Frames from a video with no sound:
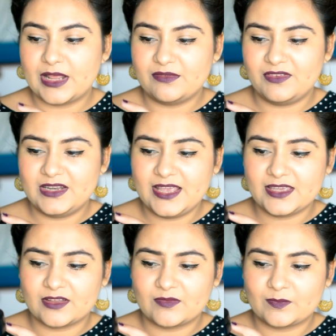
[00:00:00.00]
but I feel
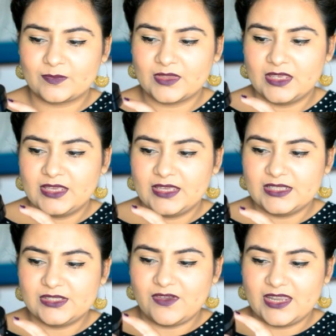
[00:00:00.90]
like
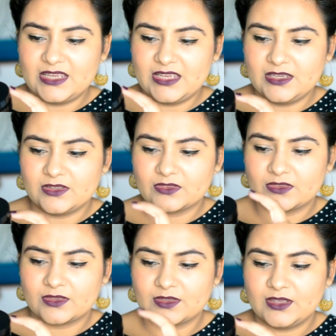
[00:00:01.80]
it's very